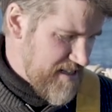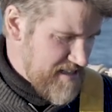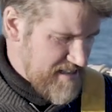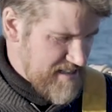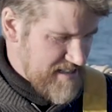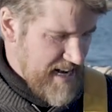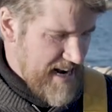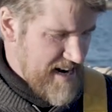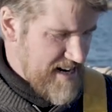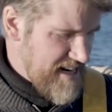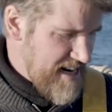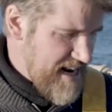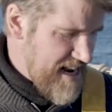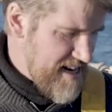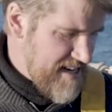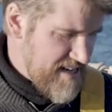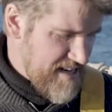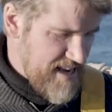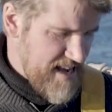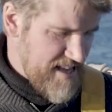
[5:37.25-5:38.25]
standing
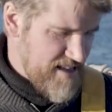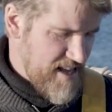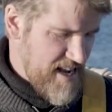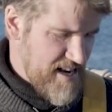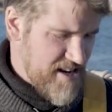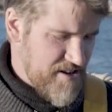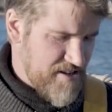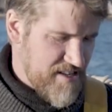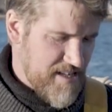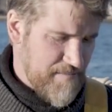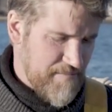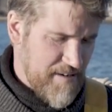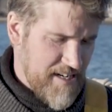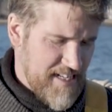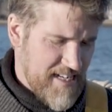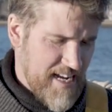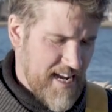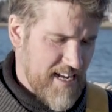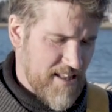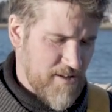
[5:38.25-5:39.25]
end, and then you simply
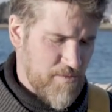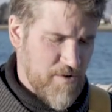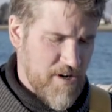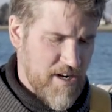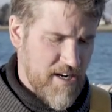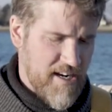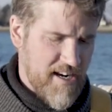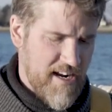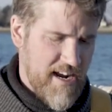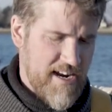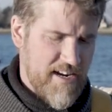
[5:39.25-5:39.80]
take the working